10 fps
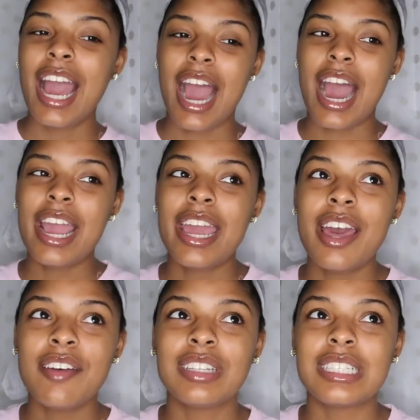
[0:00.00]
I
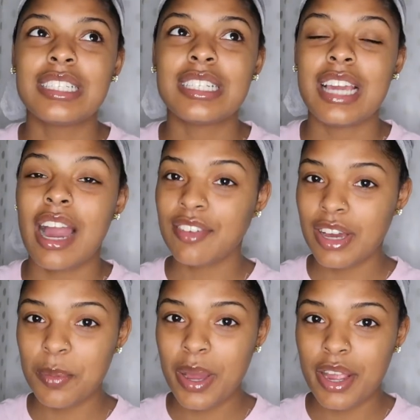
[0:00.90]
have, let's see, I've
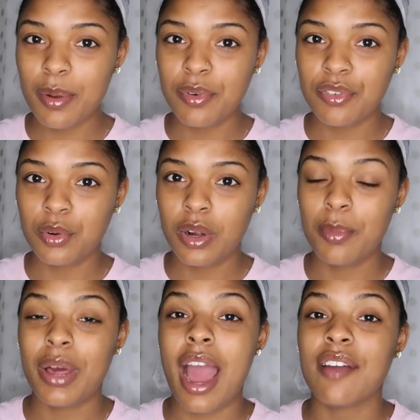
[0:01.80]
cut my hair before,
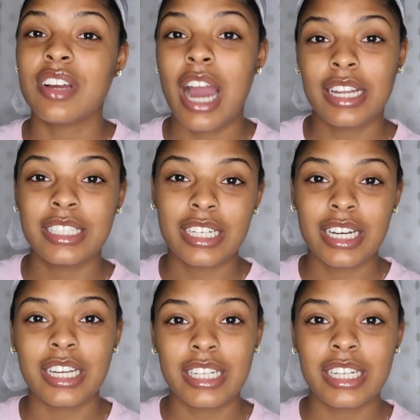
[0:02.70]
but I've gotten it
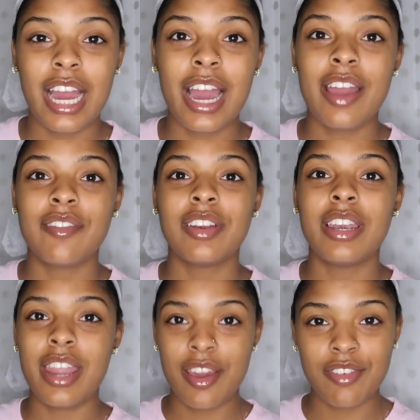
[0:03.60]
cut. I have
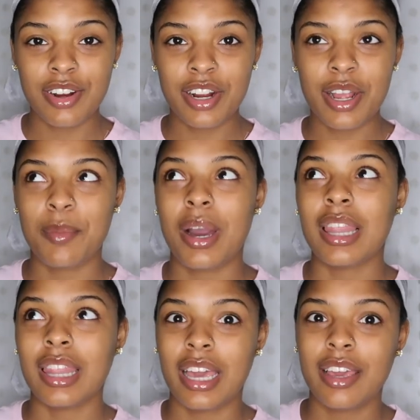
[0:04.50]
never in
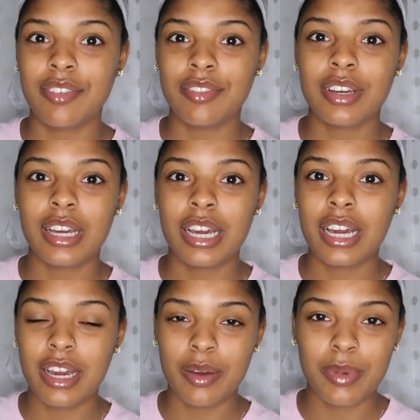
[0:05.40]
my life
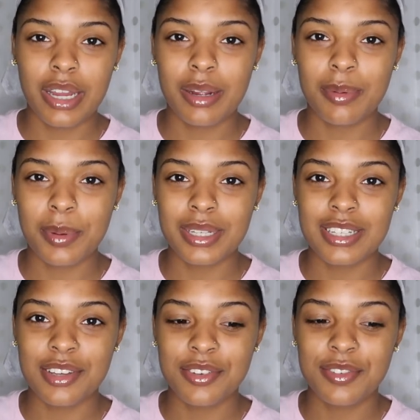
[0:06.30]
cut my hair by
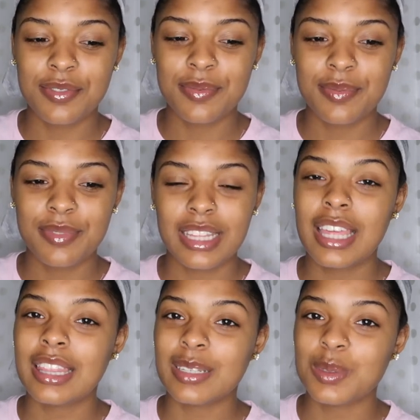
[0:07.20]
myself.
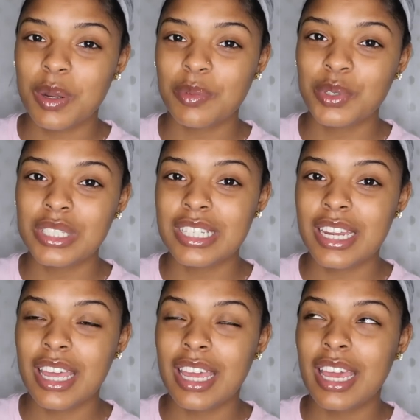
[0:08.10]
And that's what I'm doing
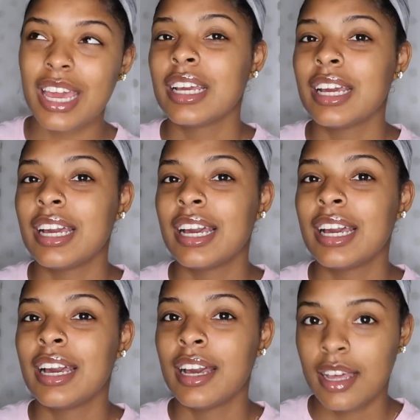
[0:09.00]
today.
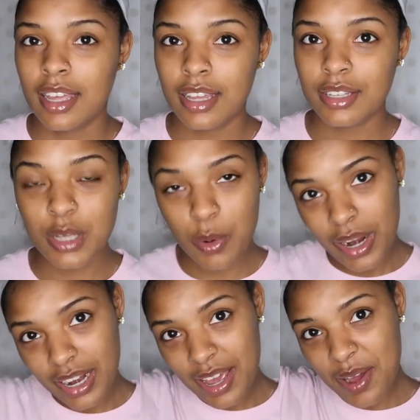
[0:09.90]
So
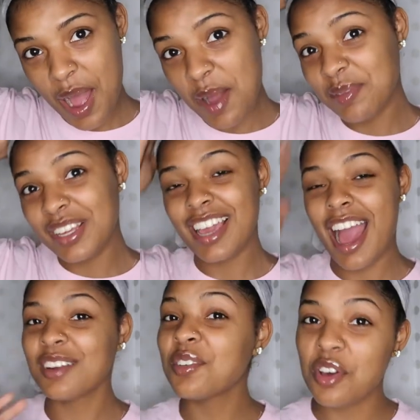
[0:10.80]
right now,
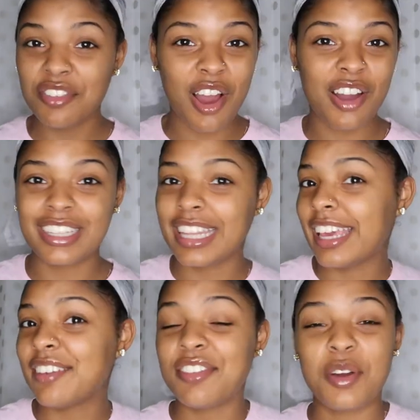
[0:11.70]
I don't know if y'all can
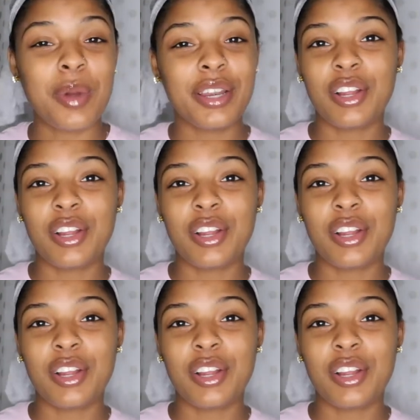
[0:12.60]
like feel my